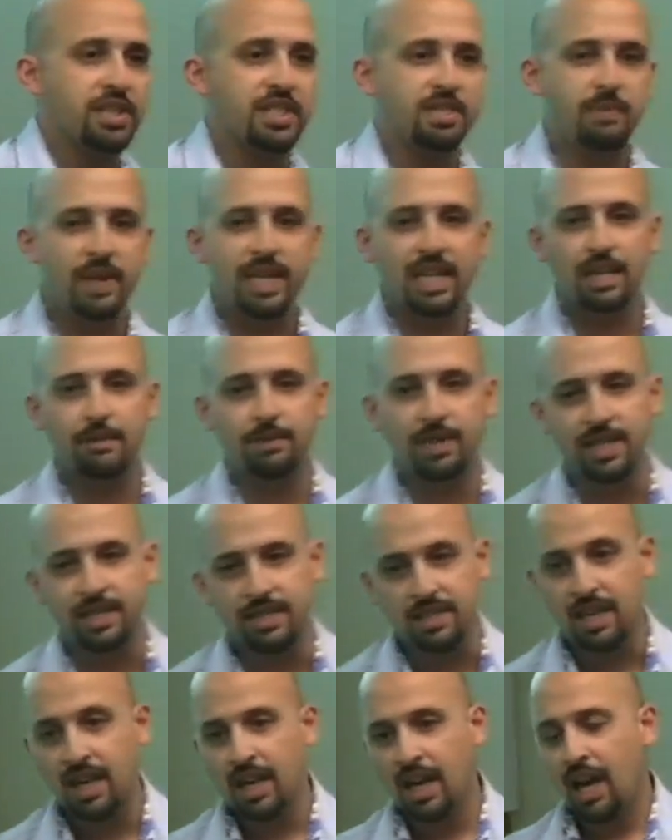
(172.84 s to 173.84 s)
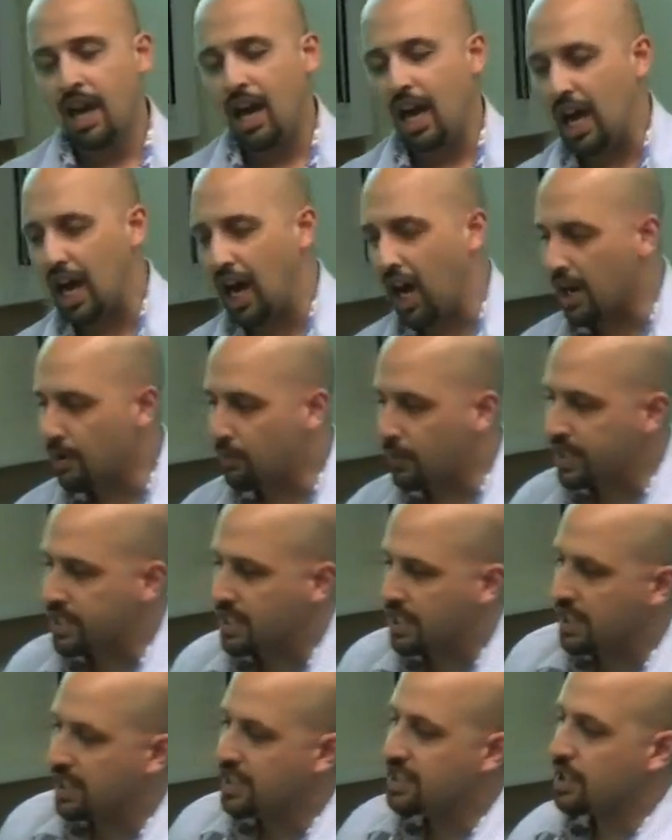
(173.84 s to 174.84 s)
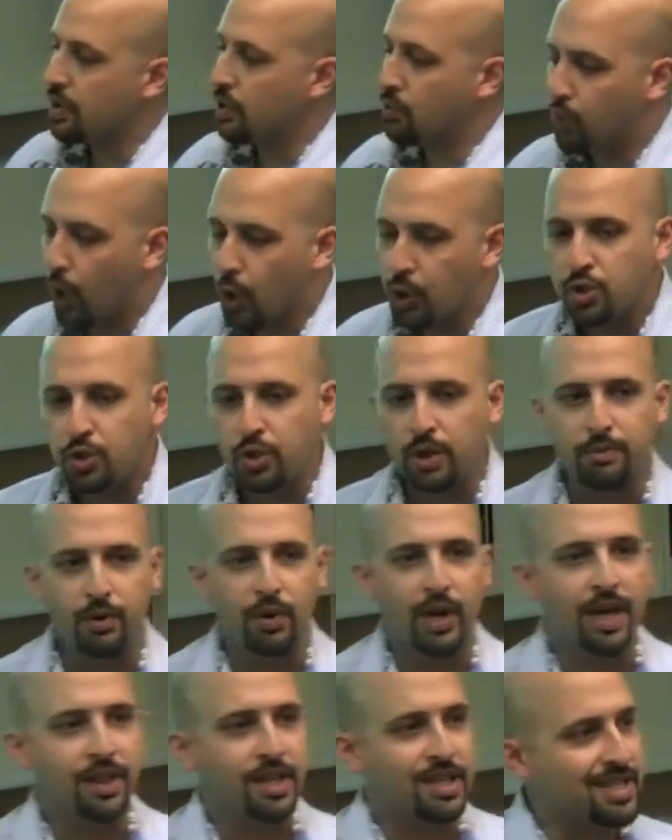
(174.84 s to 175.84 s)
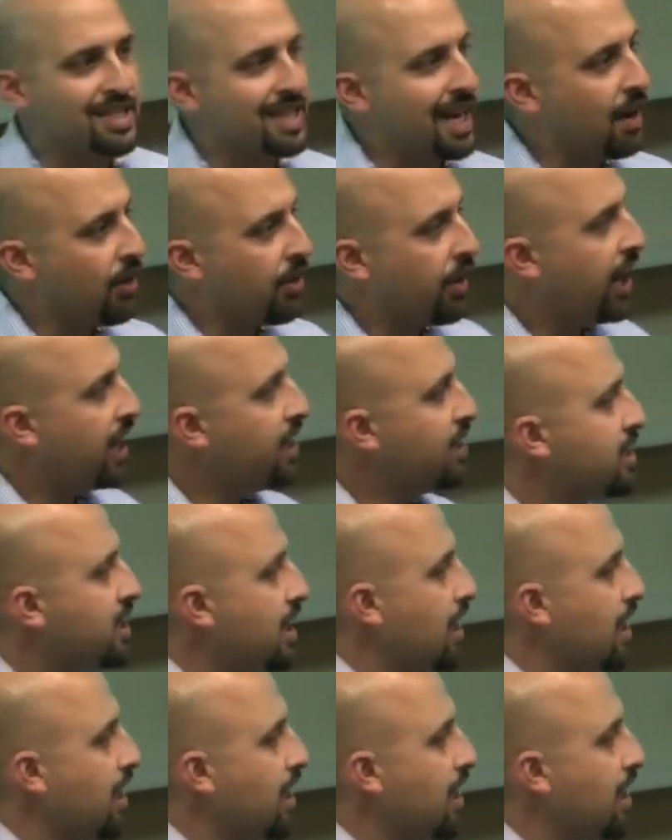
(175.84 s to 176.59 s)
the speed limit is. I recently did a road trip around the South Island.